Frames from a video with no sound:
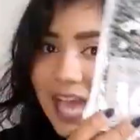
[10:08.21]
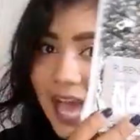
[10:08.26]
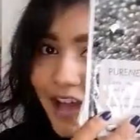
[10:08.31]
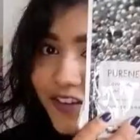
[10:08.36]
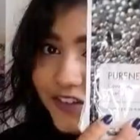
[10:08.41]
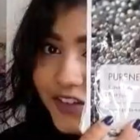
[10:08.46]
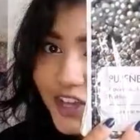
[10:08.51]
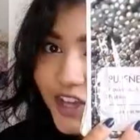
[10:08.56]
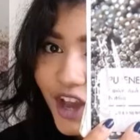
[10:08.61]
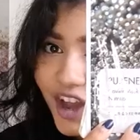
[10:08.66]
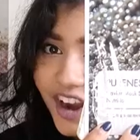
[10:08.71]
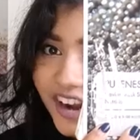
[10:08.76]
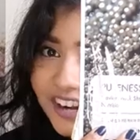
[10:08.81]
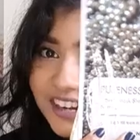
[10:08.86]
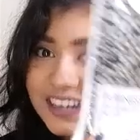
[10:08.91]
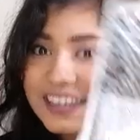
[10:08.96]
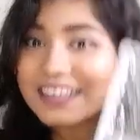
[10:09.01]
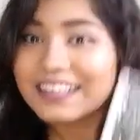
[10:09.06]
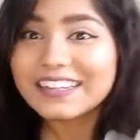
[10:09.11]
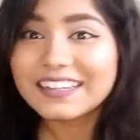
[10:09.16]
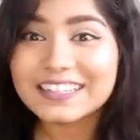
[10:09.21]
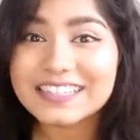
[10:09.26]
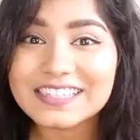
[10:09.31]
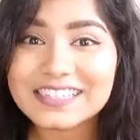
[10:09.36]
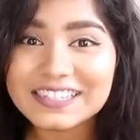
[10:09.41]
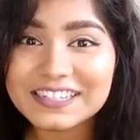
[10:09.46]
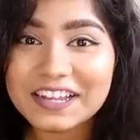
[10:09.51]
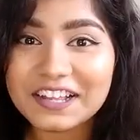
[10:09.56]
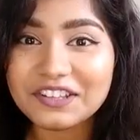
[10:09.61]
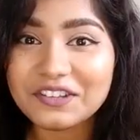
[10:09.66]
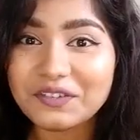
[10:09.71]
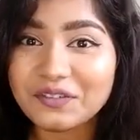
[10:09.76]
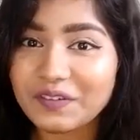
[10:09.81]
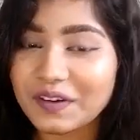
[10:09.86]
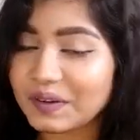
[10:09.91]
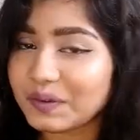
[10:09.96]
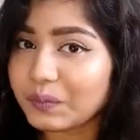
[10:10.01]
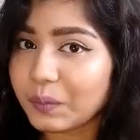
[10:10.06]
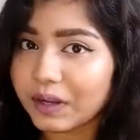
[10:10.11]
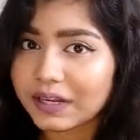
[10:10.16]
Caviar. This is another
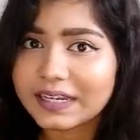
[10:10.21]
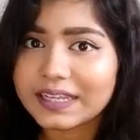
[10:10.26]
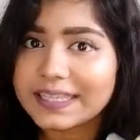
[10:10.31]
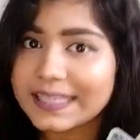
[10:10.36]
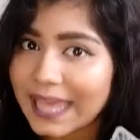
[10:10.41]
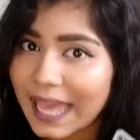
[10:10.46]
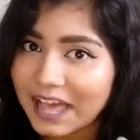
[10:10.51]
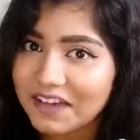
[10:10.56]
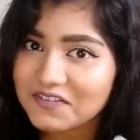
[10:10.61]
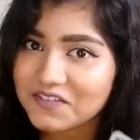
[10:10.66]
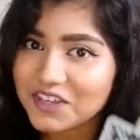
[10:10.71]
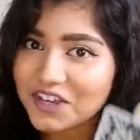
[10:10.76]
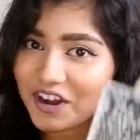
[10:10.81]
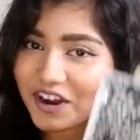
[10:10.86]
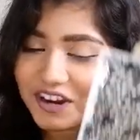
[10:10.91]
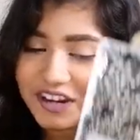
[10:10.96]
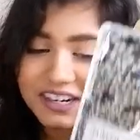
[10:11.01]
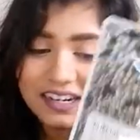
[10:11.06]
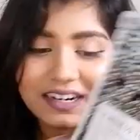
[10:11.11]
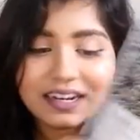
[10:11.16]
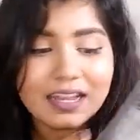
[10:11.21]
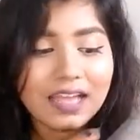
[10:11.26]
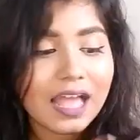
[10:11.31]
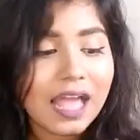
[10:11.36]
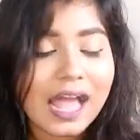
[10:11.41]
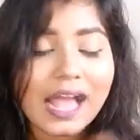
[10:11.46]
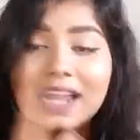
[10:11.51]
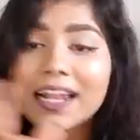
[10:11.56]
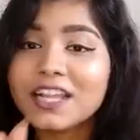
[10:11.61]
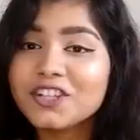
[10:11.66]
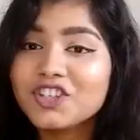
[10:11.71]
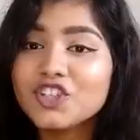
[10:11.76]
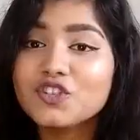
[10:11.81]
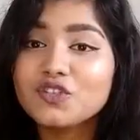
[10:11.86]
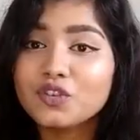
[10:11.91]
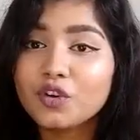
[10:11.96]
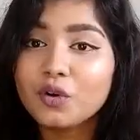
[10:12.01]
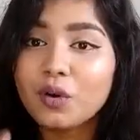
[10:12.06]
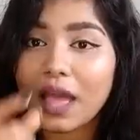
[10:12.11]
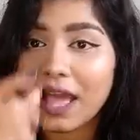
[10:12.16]
fun one. Caviar. I'll let
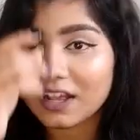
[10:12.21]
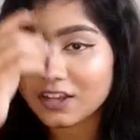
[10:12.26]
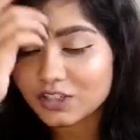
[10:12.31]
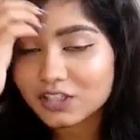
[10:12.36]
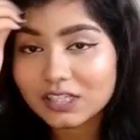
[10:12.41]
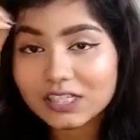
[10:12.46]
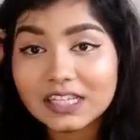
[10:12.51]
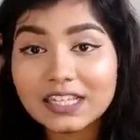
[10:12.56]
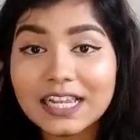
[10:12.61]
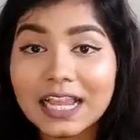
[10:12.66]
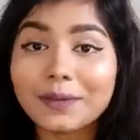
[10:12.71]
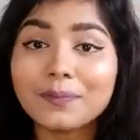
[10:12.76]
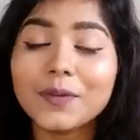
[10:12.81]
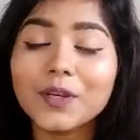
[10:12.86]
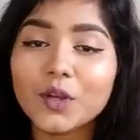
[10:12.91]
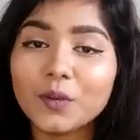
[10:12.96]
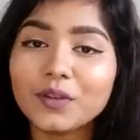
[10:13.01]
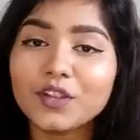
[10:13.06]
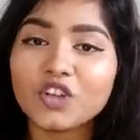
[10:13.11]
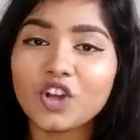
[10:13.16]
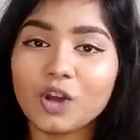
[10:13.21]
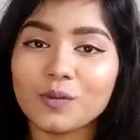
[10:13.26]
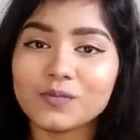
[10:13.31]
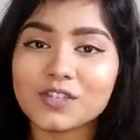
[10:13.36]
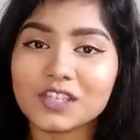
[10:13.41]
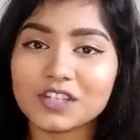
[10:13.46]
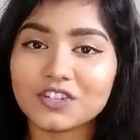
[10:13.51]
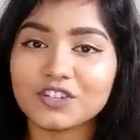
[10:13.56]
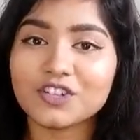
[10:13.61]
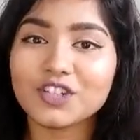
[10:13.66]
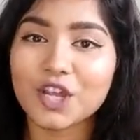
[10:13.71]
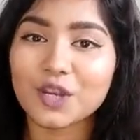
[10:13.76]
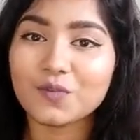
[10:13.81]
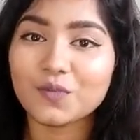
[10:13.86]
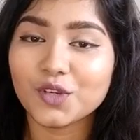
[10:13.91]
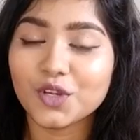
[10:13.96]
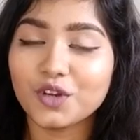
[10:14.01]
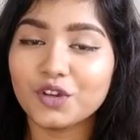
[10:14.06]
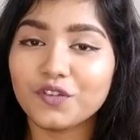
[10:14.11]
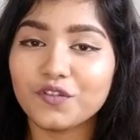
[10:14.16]
you know. Actually, let me know in the comment section down
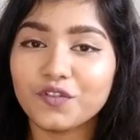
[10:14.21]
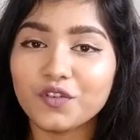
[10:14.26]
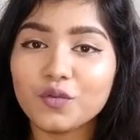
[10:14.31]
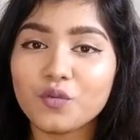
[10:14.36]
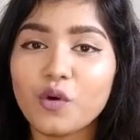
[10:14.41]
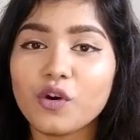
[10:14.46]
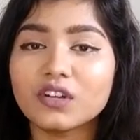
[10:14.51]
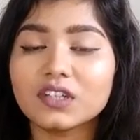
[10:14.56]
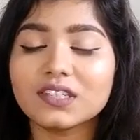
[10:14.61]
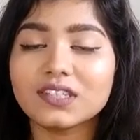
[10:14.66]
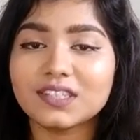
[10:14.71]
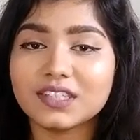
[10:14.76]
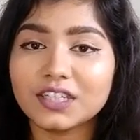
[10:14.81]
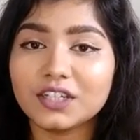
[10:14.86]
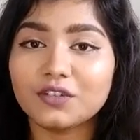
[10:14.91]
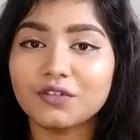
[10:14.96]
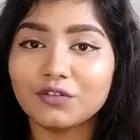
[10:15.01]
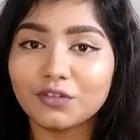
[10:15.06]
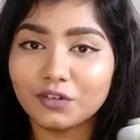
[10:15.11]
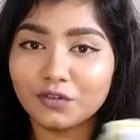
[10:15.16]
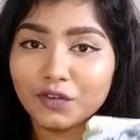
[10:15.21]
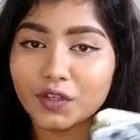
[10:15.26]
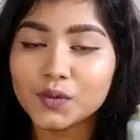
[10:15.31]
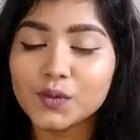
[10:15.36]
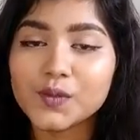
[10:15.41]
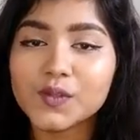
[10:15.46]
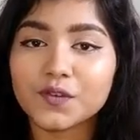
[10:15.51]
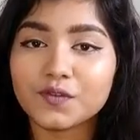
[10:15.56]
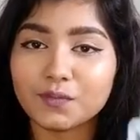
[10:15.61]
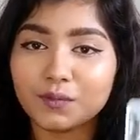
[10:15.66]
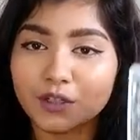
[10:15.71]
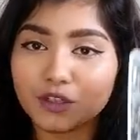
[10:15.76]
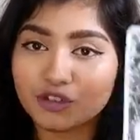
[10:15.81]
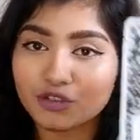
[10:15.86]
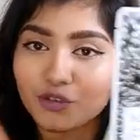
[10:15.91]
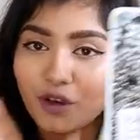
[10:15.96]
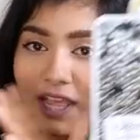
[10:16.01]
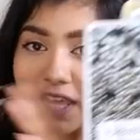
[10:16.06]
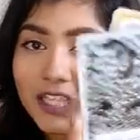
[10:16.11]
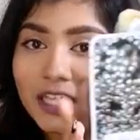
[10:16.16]
below if you want to see reviews of me
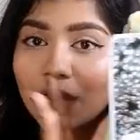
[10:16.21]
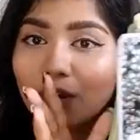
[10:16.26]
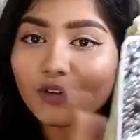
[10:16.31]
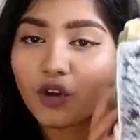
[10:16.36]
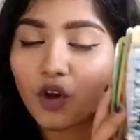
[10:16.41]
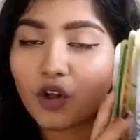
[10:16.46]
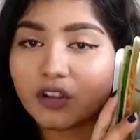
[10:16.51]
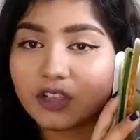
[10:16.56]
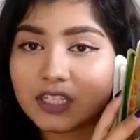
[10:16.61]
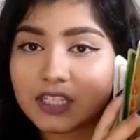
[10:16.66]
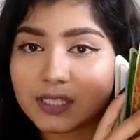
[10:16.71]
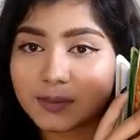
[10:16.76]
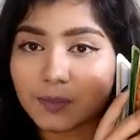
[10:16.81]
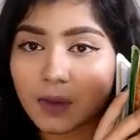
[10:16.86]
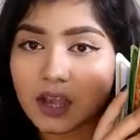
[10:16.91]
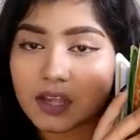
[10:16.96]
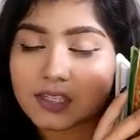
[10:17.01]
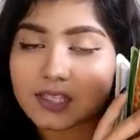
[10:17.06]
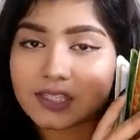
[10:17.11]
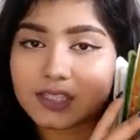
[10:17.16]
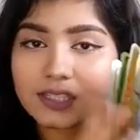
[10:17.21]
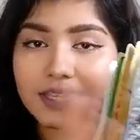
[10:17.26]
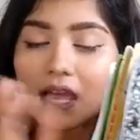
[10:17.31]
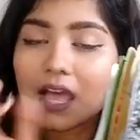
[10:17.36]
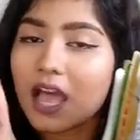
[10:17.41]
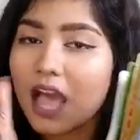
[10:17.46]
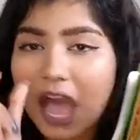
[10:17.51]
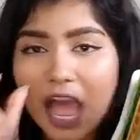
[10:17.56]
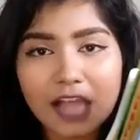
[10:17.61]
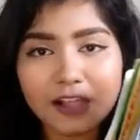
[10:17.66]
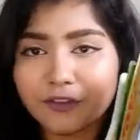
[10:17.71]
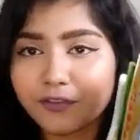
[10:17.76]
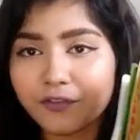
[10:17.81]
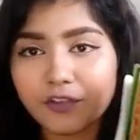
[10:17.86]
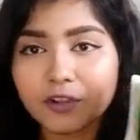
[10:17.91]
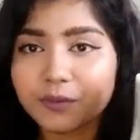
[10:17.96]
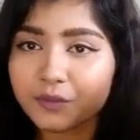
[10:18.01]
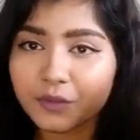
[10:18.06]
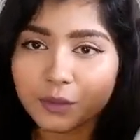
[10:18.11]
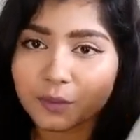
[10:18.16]
trying out all these masks. I'll
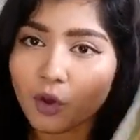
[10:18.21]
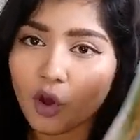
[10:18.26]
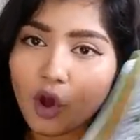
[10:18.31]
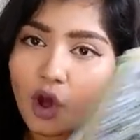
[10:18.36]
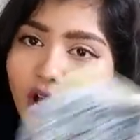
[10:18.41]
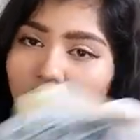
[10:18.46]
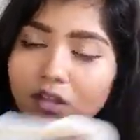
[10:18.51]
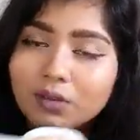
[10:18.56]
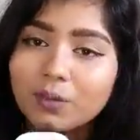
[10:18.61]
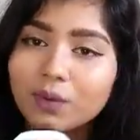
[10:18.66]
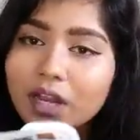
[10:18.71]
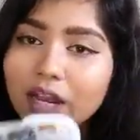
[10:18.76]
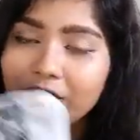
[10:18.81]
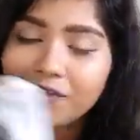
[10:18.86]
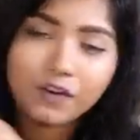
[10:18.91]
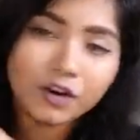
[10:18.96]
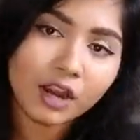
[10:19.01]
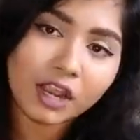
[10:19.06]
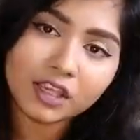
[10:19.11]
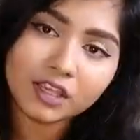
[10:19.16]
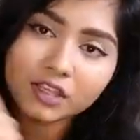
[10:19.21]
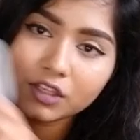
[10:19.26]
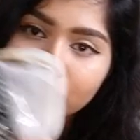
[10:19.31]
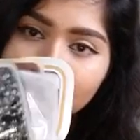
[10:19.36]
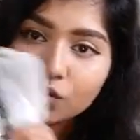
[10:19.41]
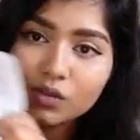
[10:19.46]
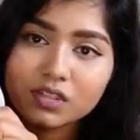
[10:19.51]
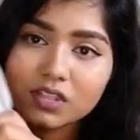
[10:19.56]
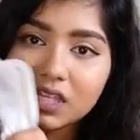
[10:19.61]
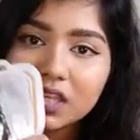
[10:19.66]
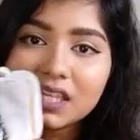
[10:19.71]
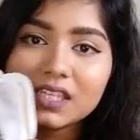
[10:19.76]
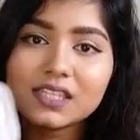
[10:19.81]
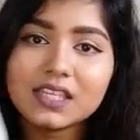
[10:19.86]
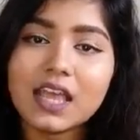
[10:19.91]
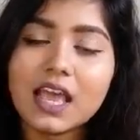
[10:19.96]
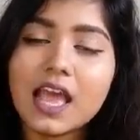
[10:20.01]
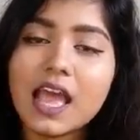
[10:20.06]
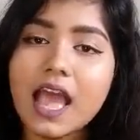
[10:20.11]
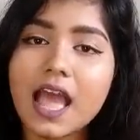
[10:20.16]
film them all whenever I use
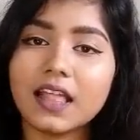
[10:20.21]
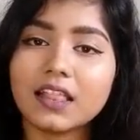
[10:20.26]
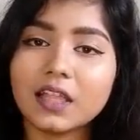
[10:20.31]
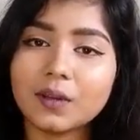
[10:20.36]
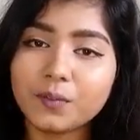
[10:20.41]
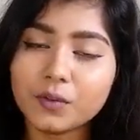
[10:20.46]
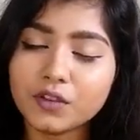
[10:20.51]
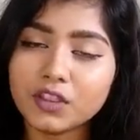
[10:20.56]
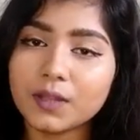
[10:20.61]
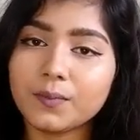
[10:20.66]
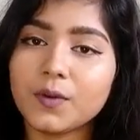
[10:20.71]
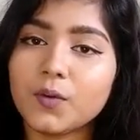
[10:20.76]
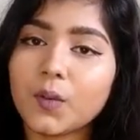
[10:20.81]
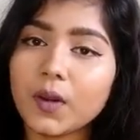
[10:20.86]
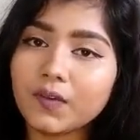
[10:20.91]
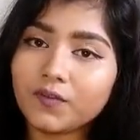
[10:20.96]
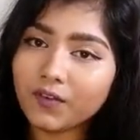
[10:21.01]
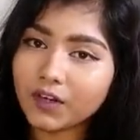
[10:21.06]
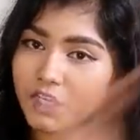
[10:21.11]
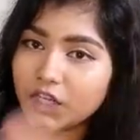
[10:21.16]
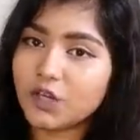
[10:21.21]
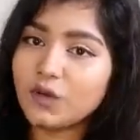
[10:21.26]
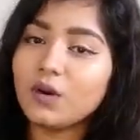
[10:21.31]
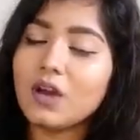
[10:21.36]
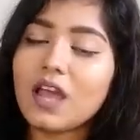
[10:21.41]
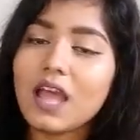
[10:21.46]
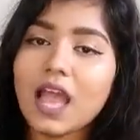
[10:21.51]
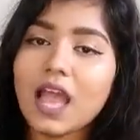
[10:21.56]
these and then put them in one video